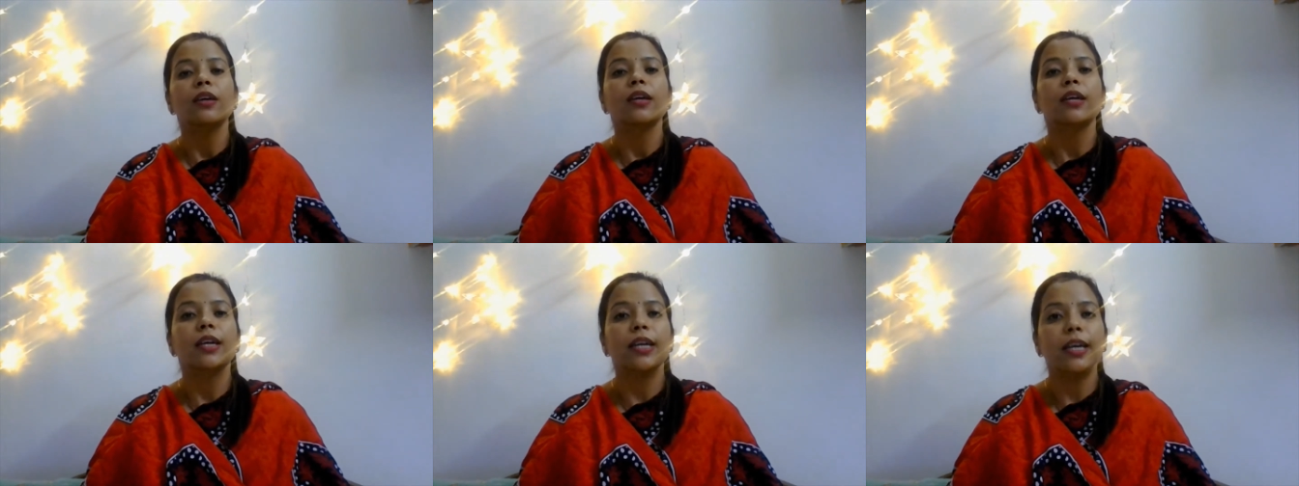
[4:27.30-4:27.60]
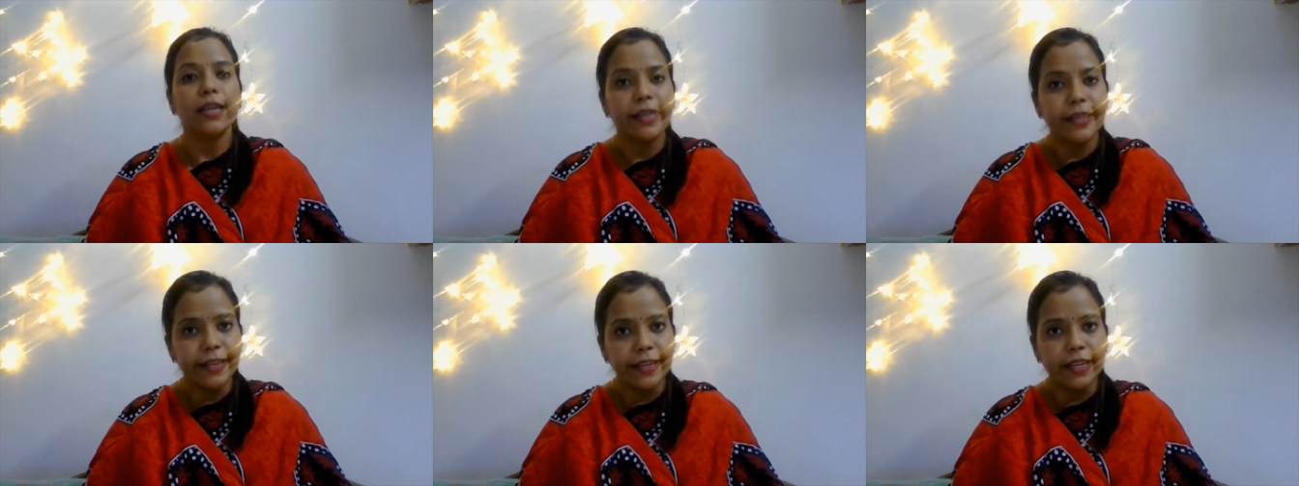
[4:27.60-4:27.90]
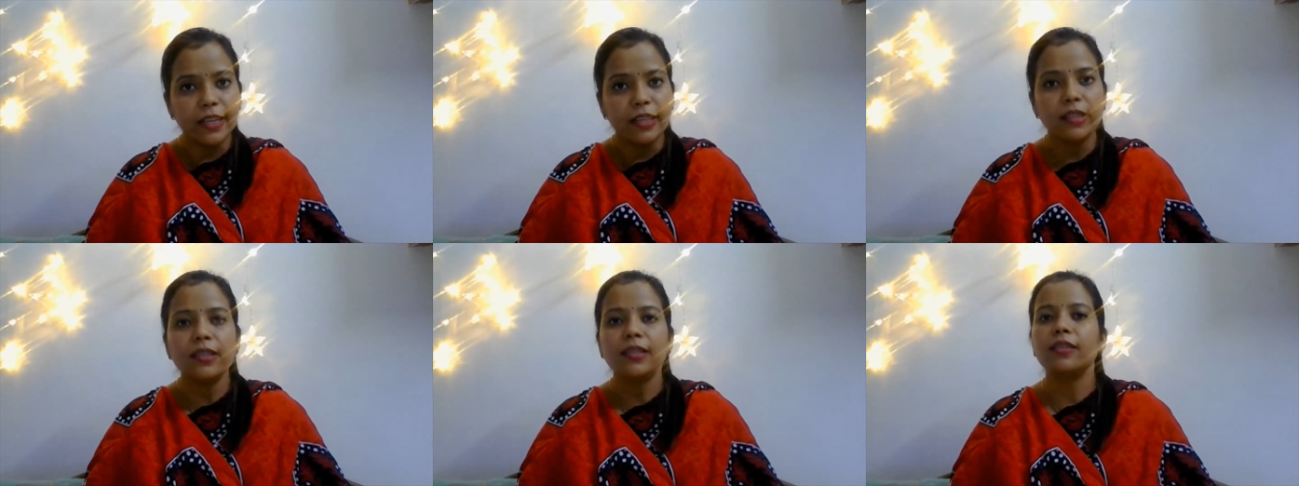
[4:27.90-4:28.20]

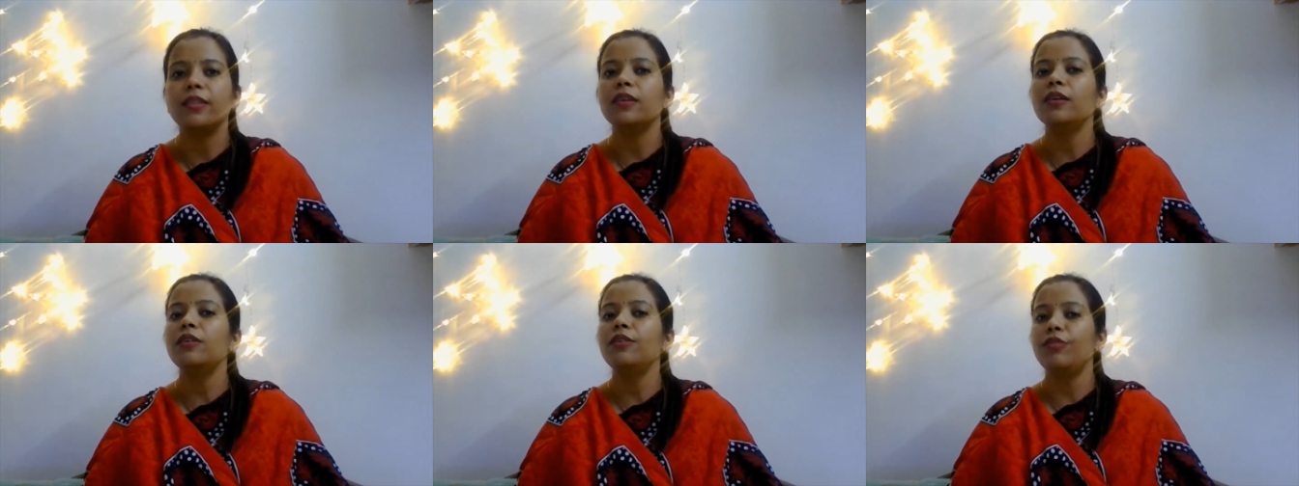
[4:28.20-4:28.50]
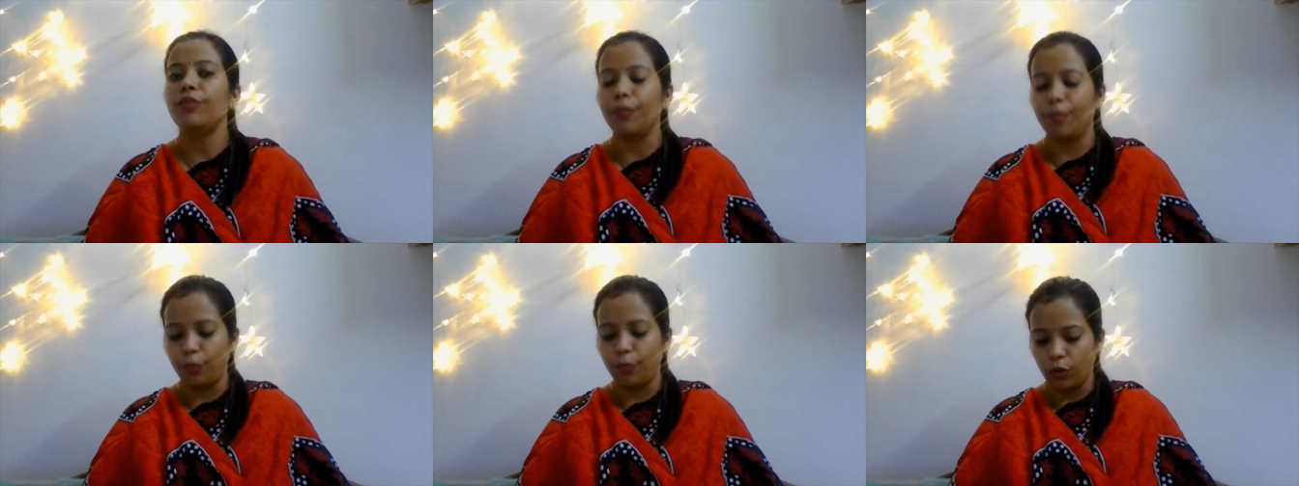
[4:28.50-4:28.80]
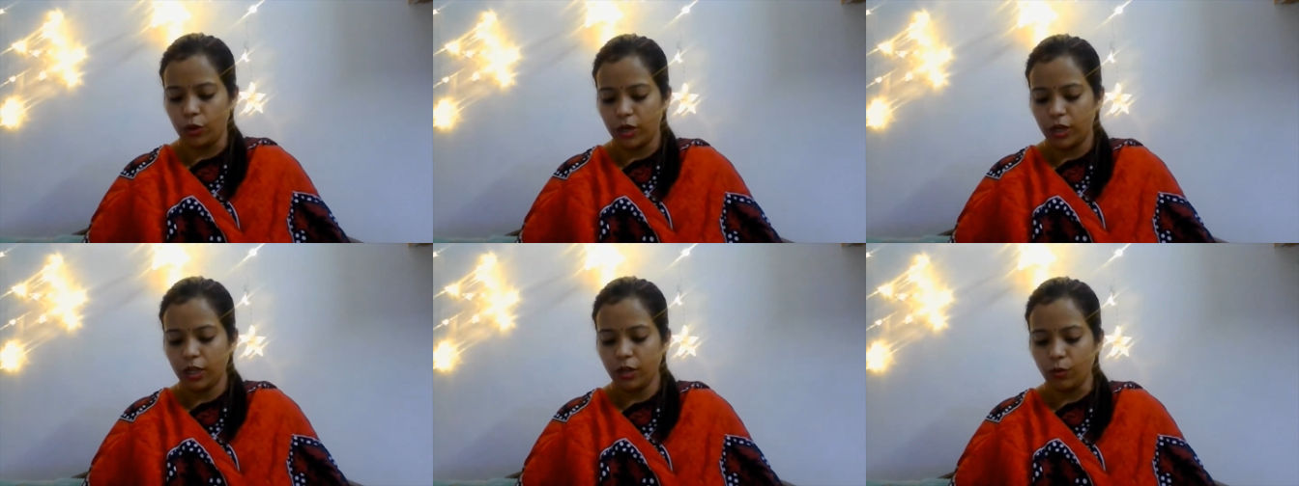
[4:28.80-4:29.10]
contains the
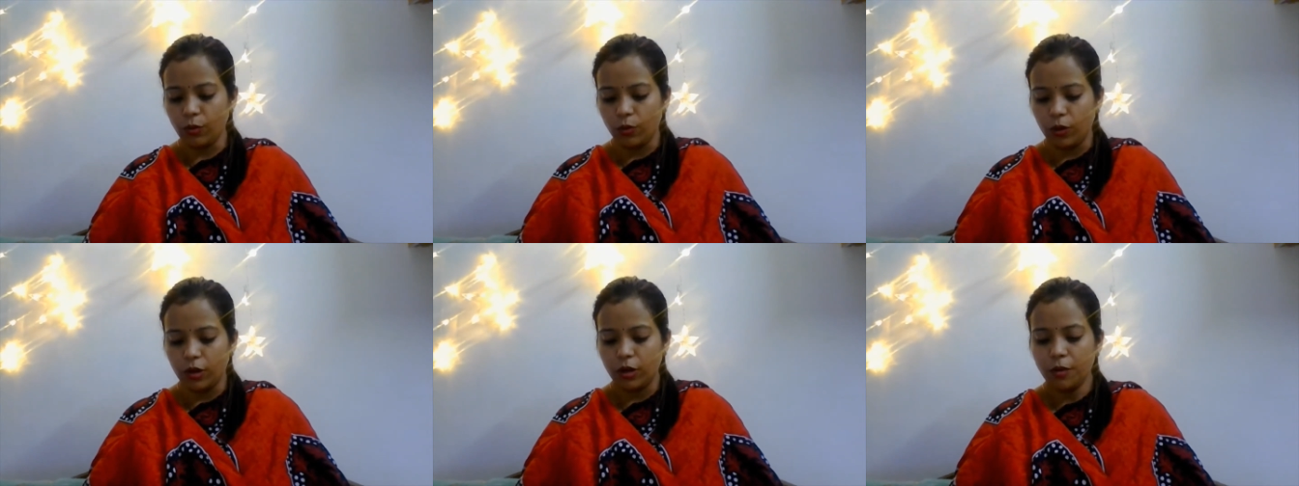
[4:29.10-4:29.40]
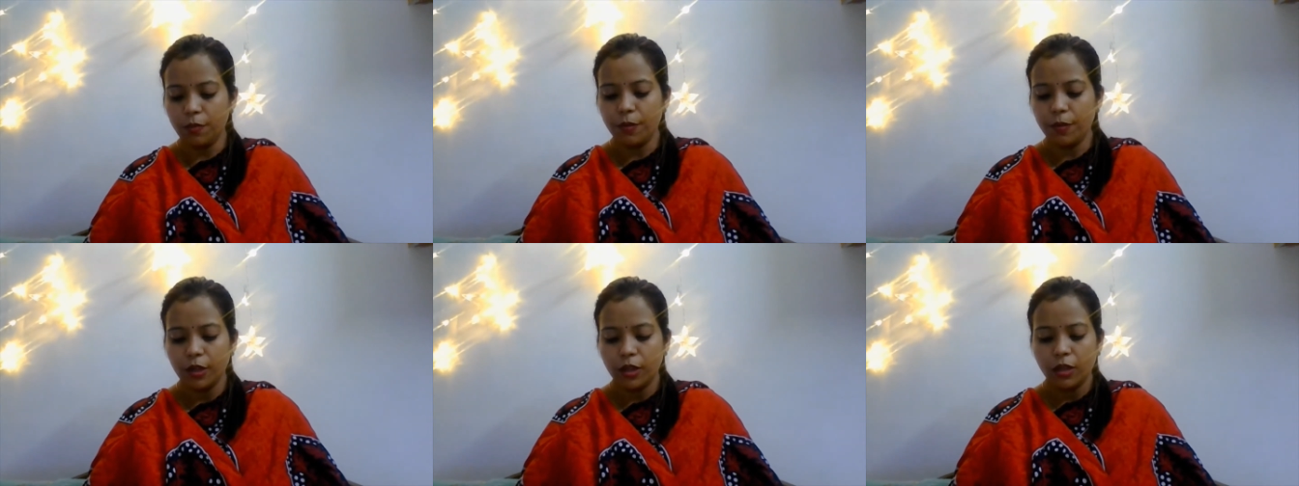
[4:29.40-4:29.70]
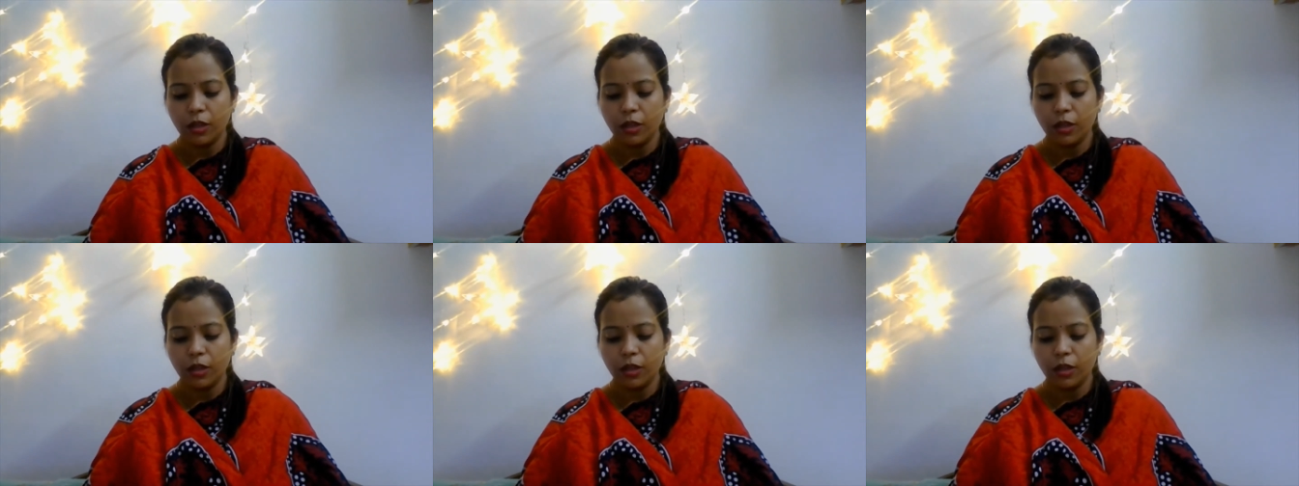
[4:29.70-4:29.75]
reporting verb.